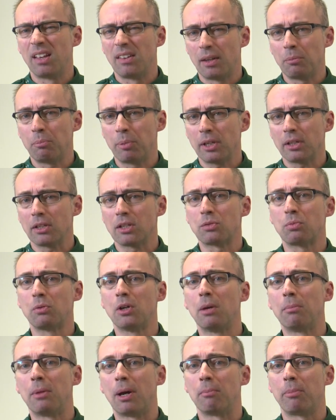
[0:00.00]
They pick this
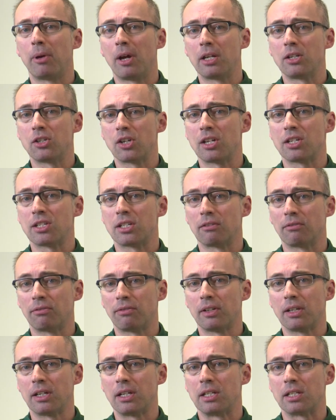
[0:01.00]
worm up by ingesting
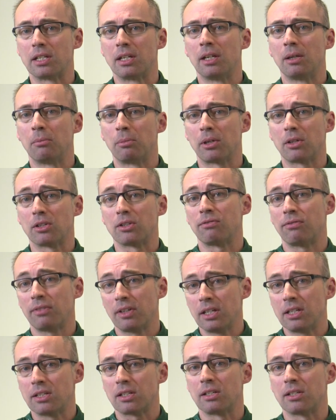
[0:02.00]
fleas because
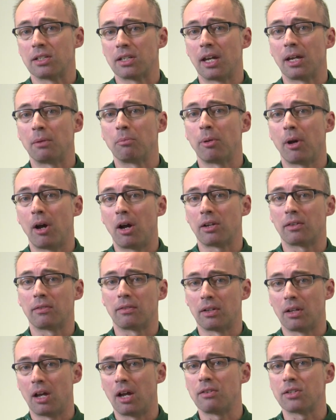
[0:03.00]
fleas contain part of
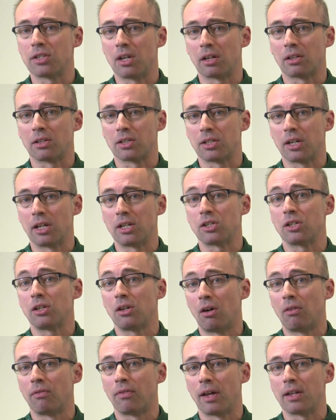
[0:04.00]
the life cycle stage
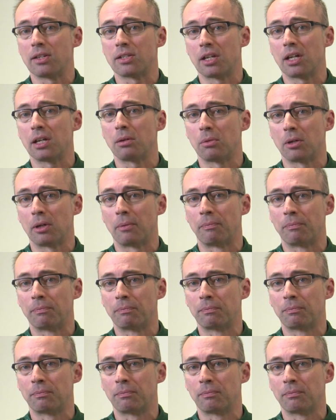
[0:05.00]
of that tapeworm.
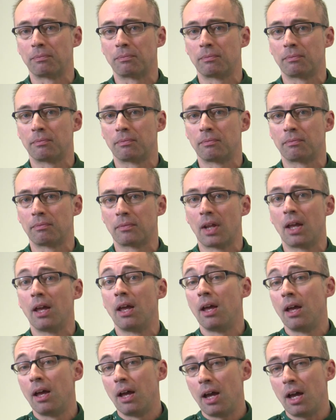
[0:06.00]

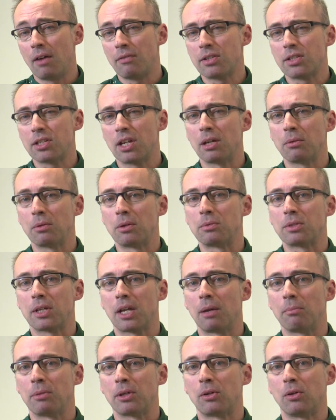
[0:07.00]
Other tapeworms
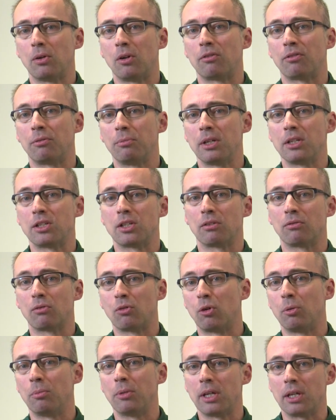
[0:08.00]
can be caught from eating
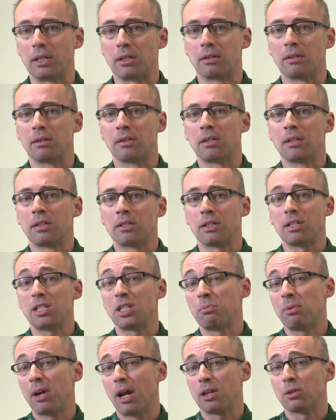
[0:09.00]
raw meat, so this
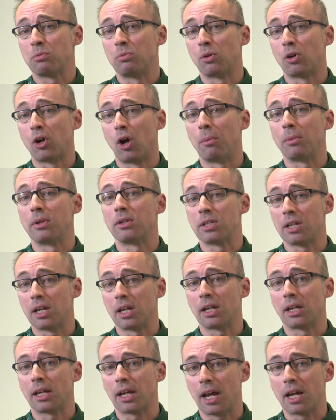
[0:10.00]
is perhaps more common in,
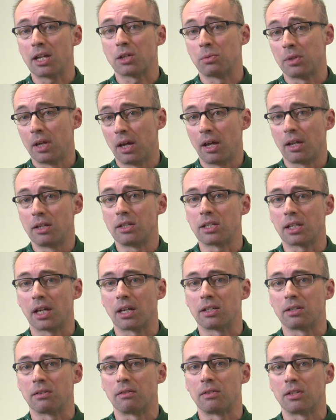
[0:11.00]
say, in cats with their hunting
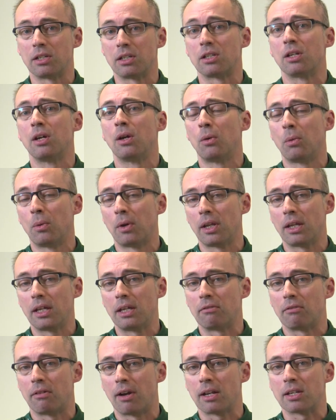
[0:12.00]
activities where they
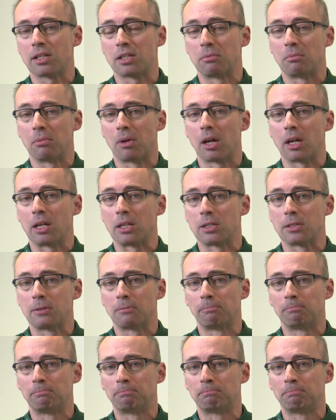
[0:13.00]
eat rats and mice.